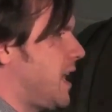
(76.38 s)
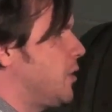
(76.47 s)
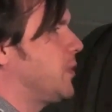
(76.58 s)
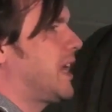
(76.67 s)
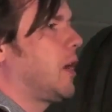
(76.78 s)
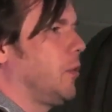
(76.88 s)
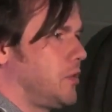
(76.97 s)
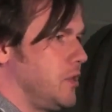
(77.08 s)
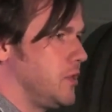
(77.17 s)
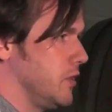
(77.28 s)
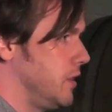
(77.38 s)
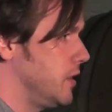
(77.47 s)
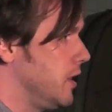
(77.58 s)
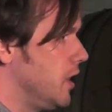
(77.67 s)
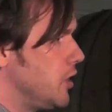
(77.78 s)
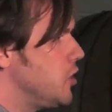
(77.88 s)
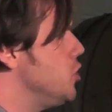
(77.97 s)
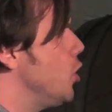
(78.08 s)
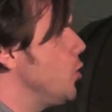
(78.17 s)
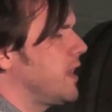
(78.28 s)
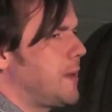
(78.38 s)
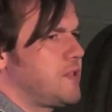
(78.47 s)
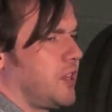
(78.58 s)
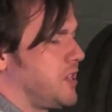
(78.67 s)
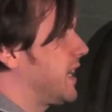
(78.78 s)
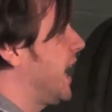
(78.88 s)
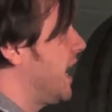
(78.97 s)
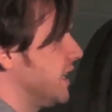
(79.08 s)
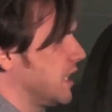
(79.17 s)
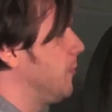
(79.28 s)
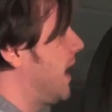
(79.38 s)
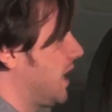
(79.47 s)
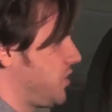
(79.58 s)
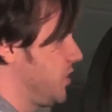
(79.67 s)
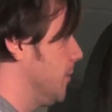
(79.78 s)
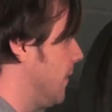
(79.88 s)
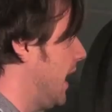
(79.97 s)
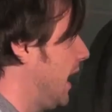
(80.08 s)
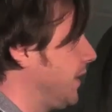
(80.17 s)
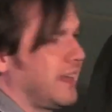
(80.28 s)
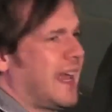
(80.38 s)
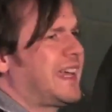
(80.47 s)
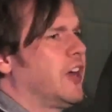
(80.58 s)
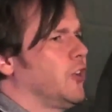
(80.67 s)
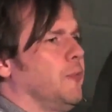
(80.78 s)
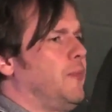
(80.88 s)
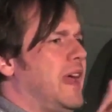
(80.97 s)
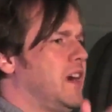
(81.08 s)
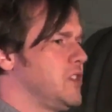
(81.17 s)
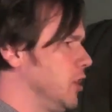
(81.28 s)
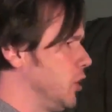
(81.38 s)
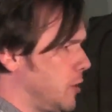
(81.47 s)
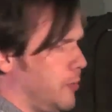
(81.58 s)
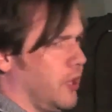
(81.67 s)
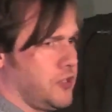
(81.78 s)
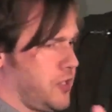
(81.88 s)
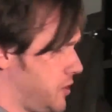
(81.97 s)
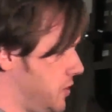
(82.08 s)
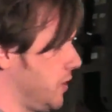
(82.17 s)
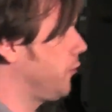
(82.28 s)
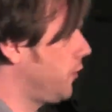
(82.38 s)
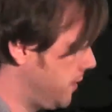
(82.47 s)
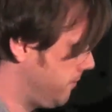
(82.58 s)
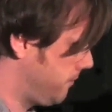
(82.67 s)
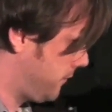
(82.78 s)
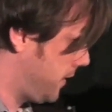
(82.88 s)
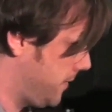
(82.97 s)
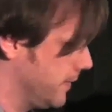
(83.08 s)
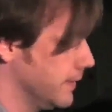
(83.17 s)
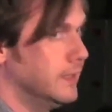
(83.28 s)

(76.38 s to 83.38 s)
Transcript: I don't care what you do. You know that I'm such a kind and compassionate man that I cannot bear to look upon such suffering, right?